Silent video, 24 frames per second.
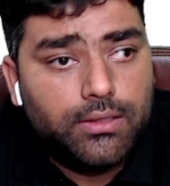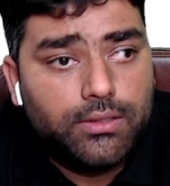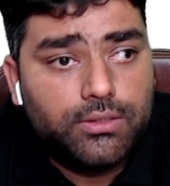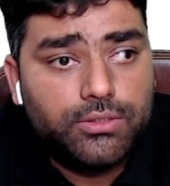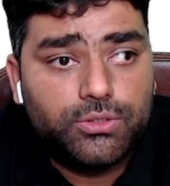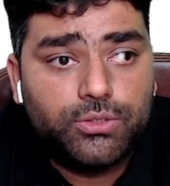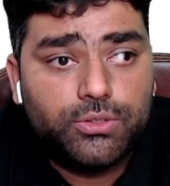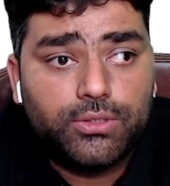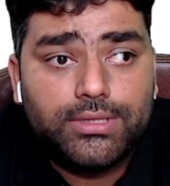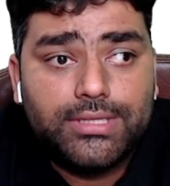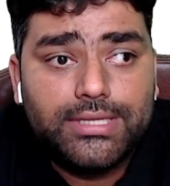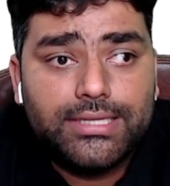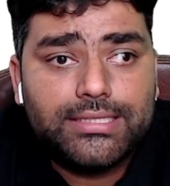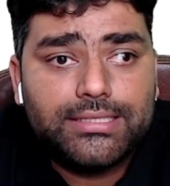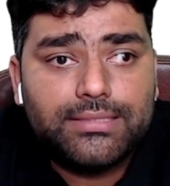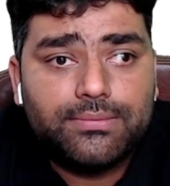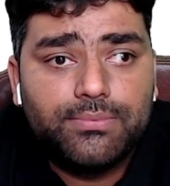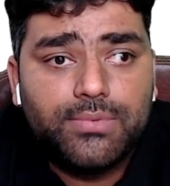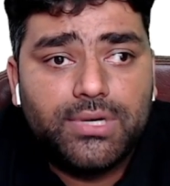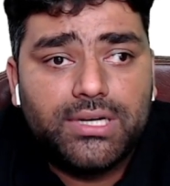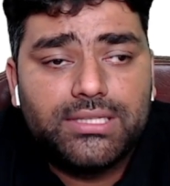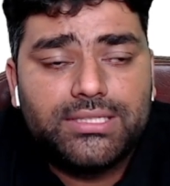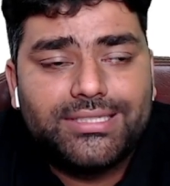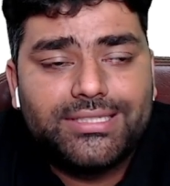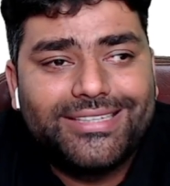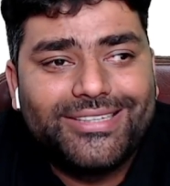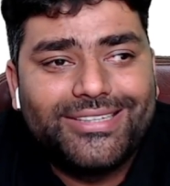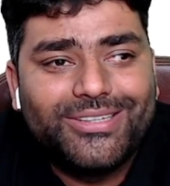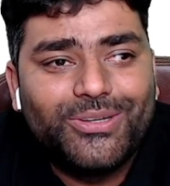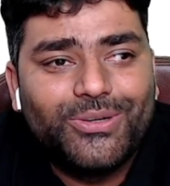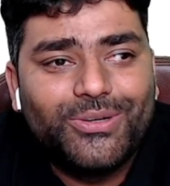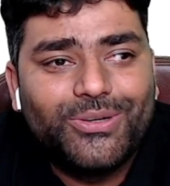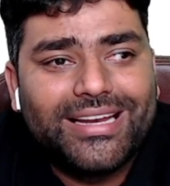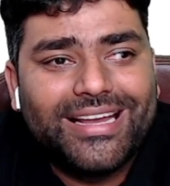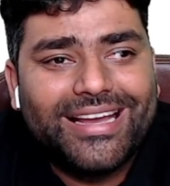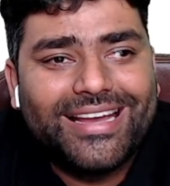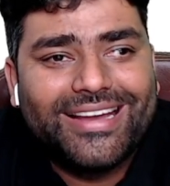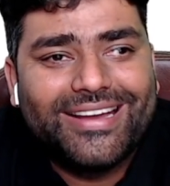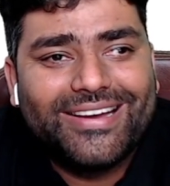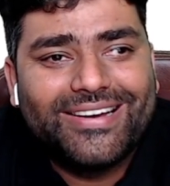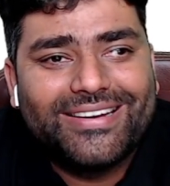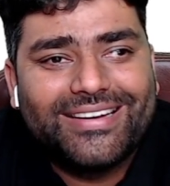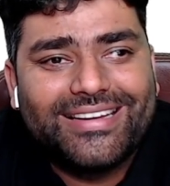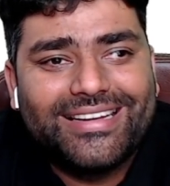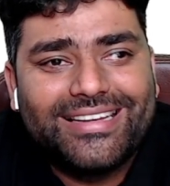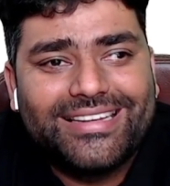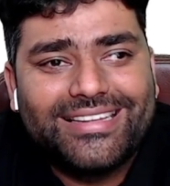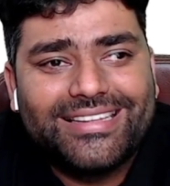So this much you will
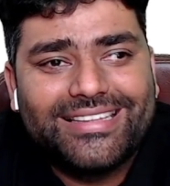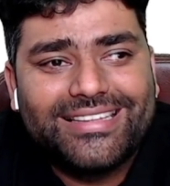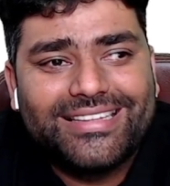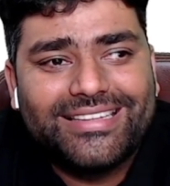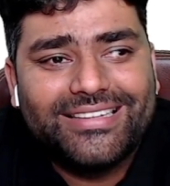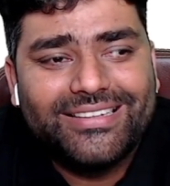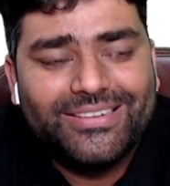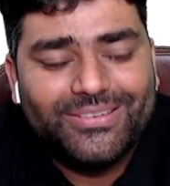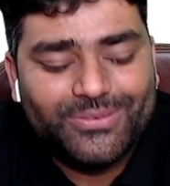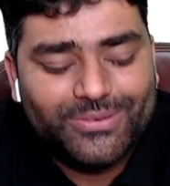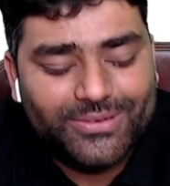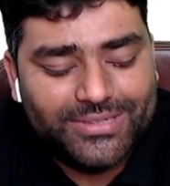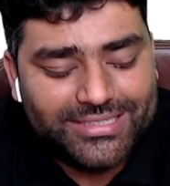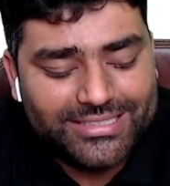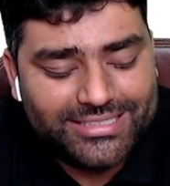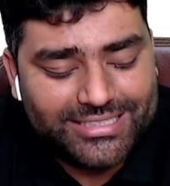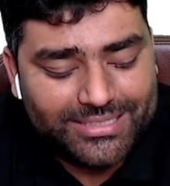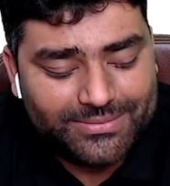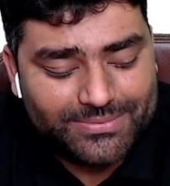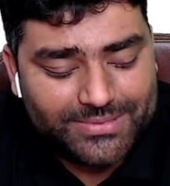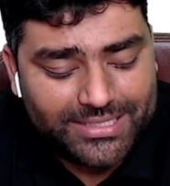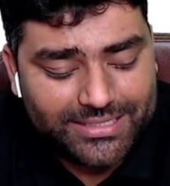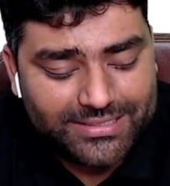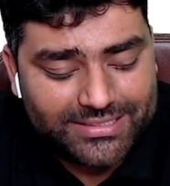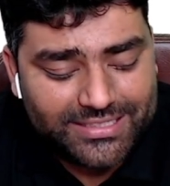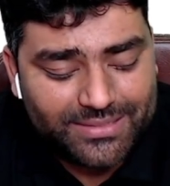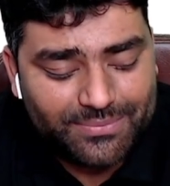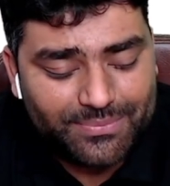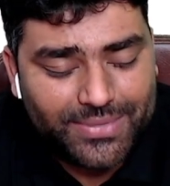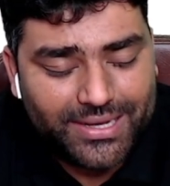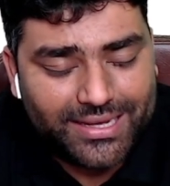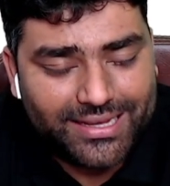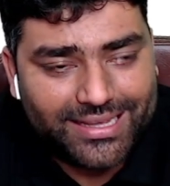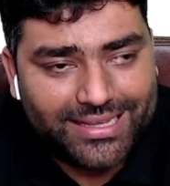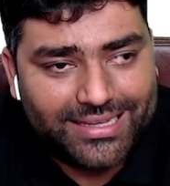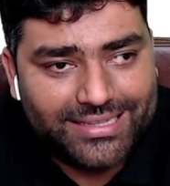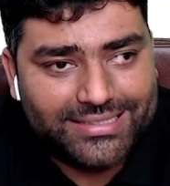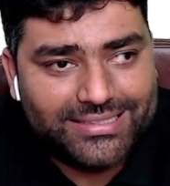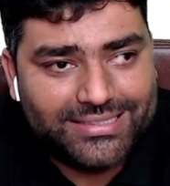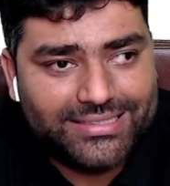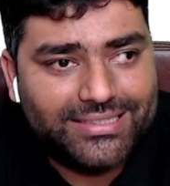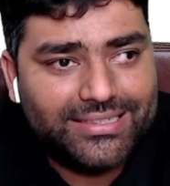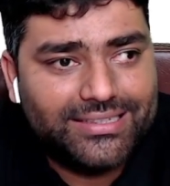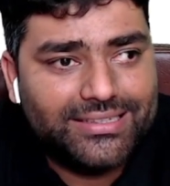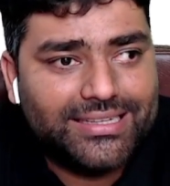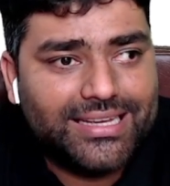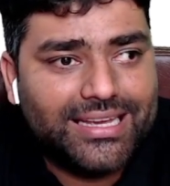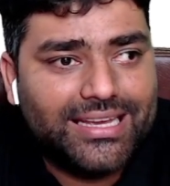have in the one subscription package.
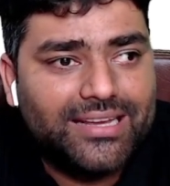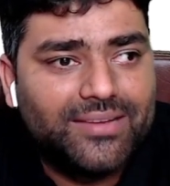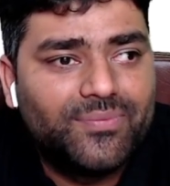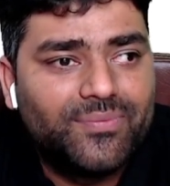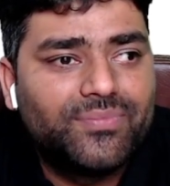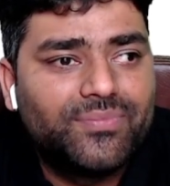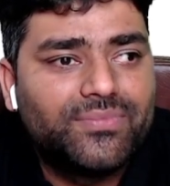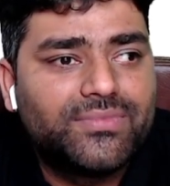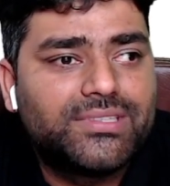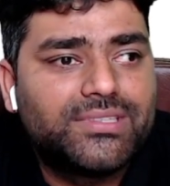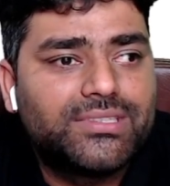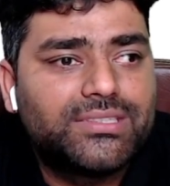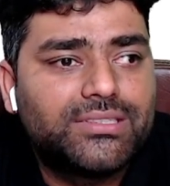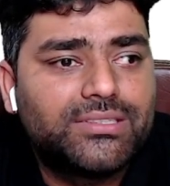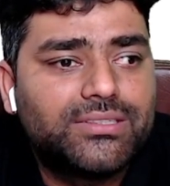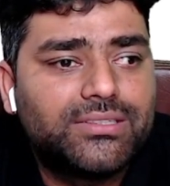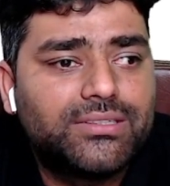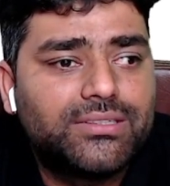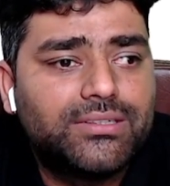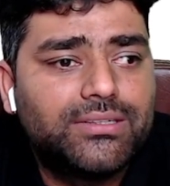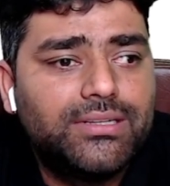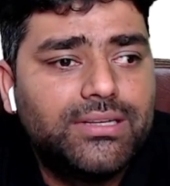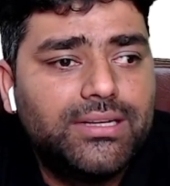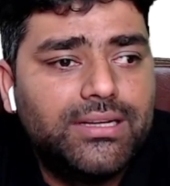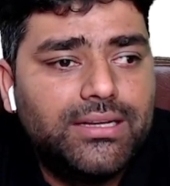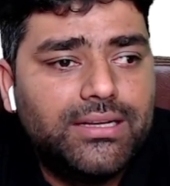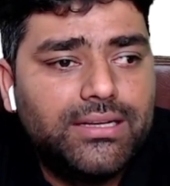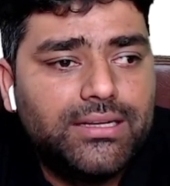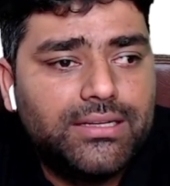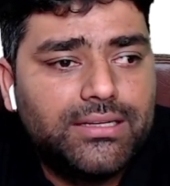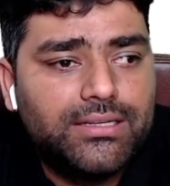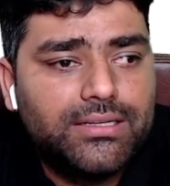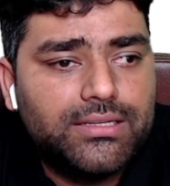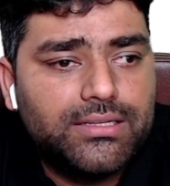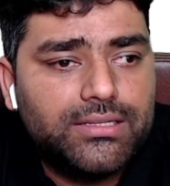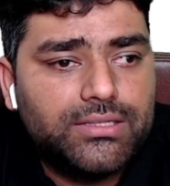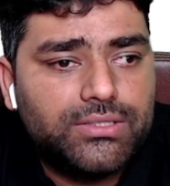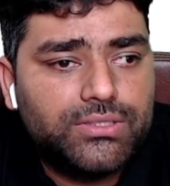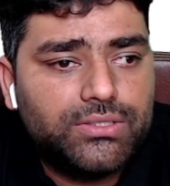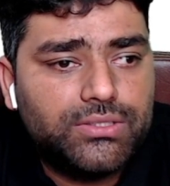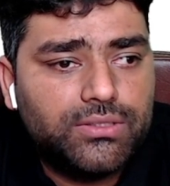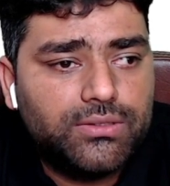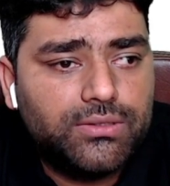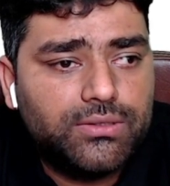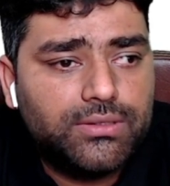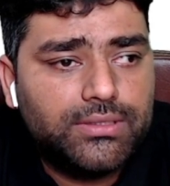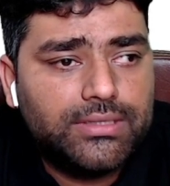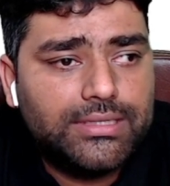Okay. So
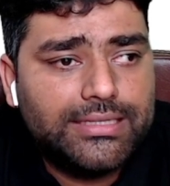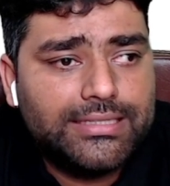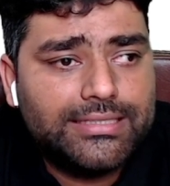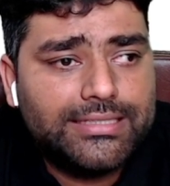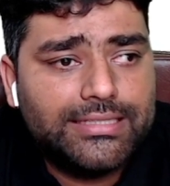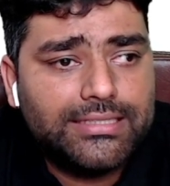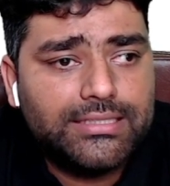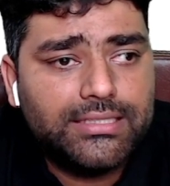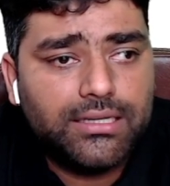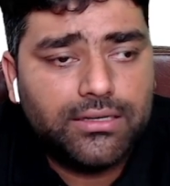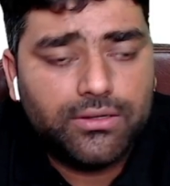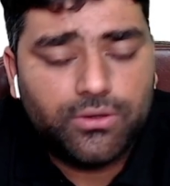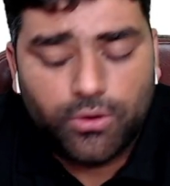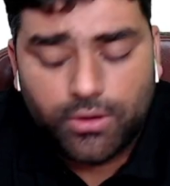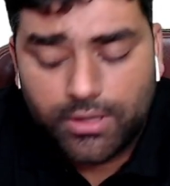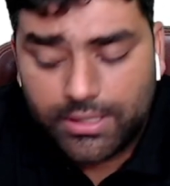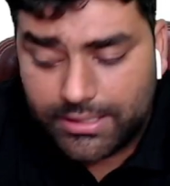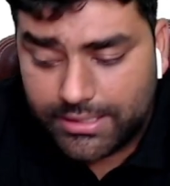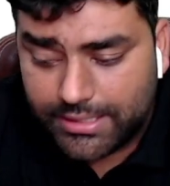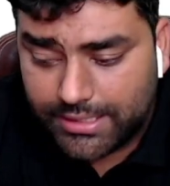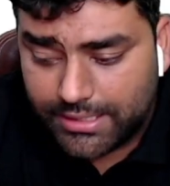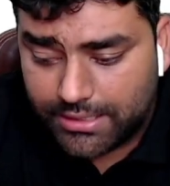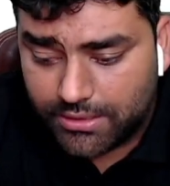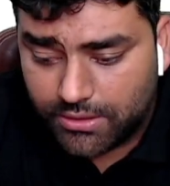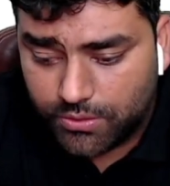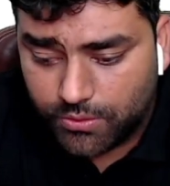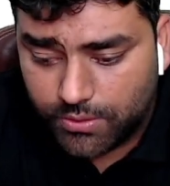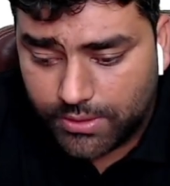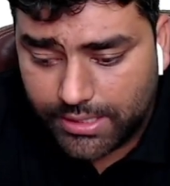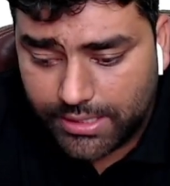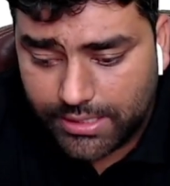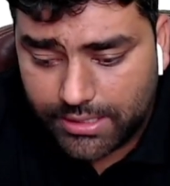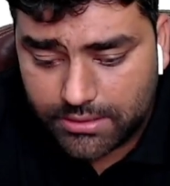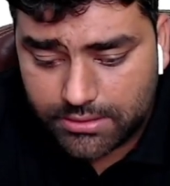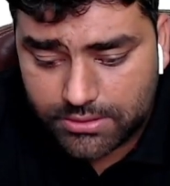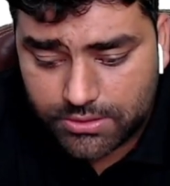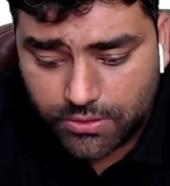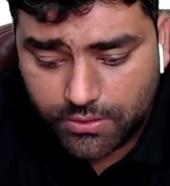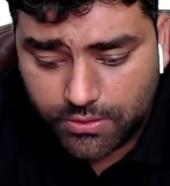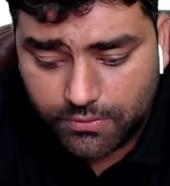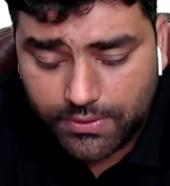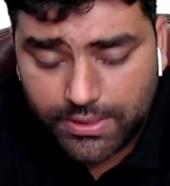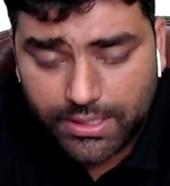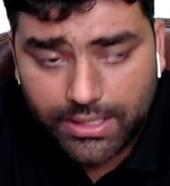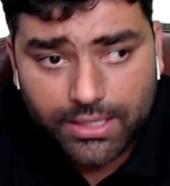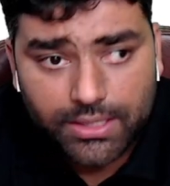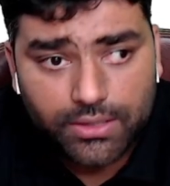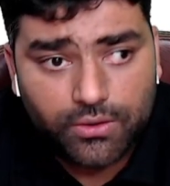this is the content today. So
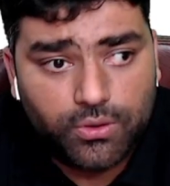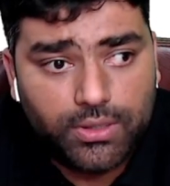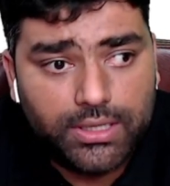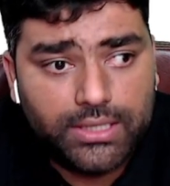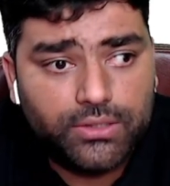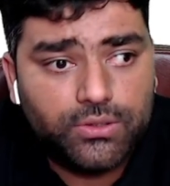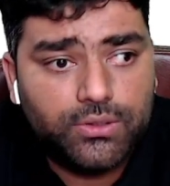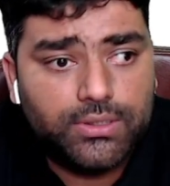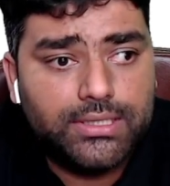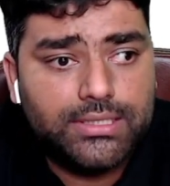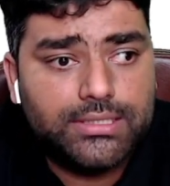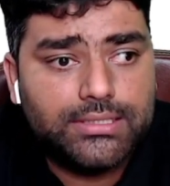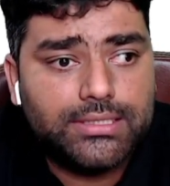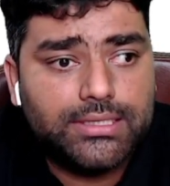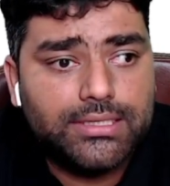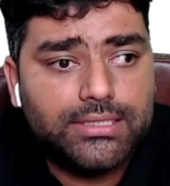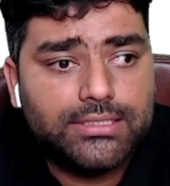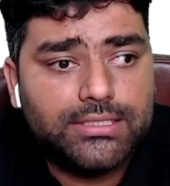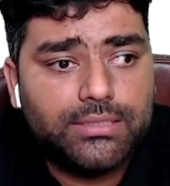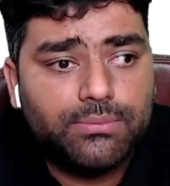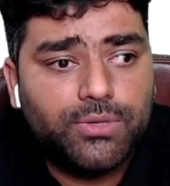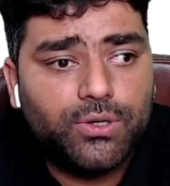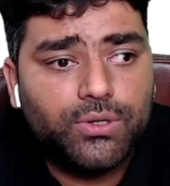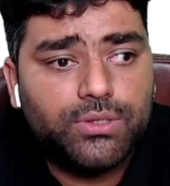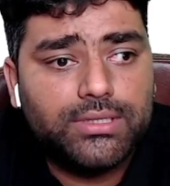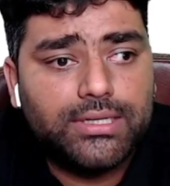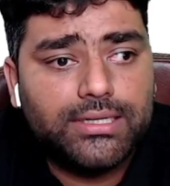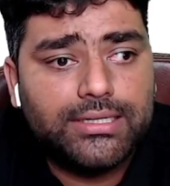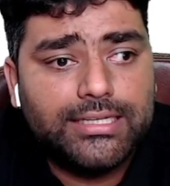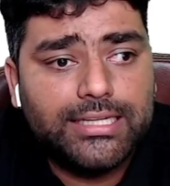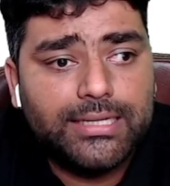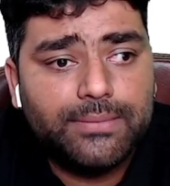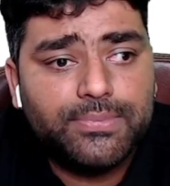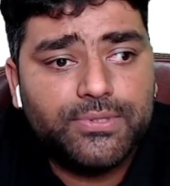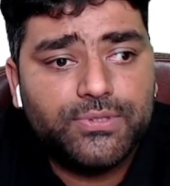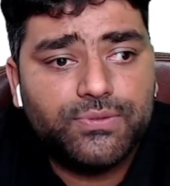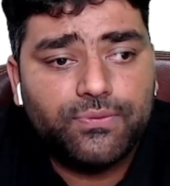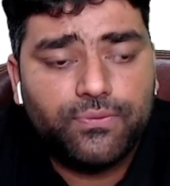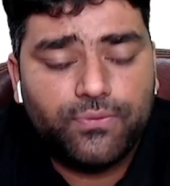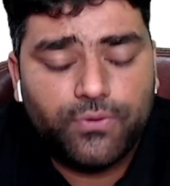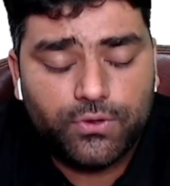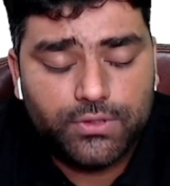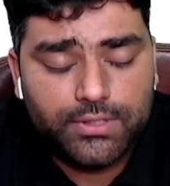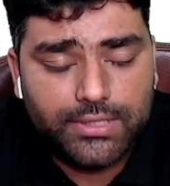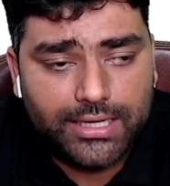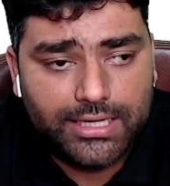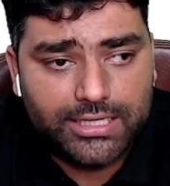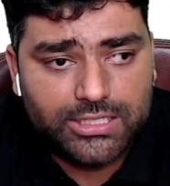we are going to discuss about the tips for
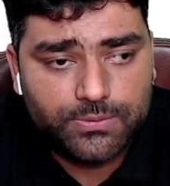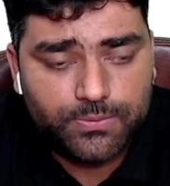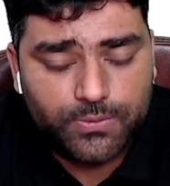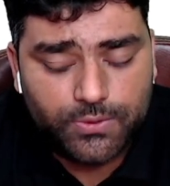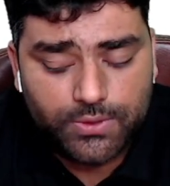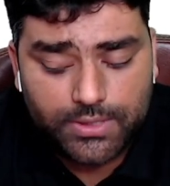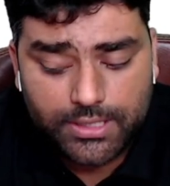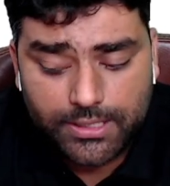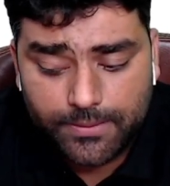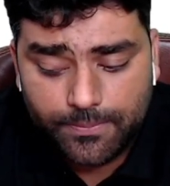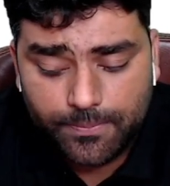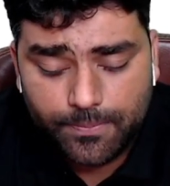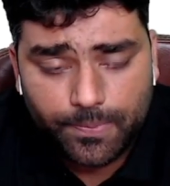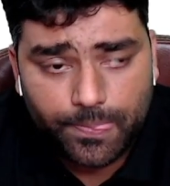the exponent.